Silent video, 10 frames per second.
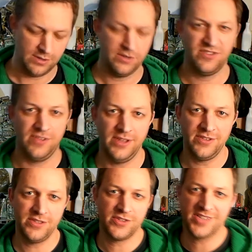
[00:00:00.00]
So these are
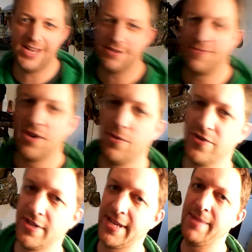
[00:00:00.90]
the standard followers on
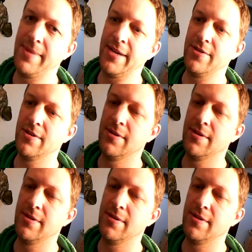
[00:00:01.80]
the damn mags.